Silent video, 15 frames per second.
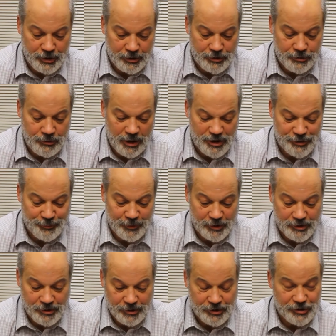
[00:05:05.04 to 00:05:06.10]
two
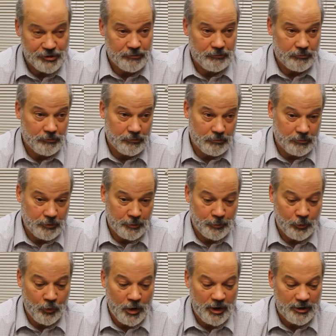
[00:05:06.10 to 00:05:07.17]
aspects to this.
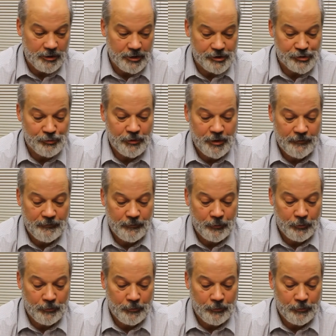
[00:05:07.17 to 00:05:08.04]
Number one is the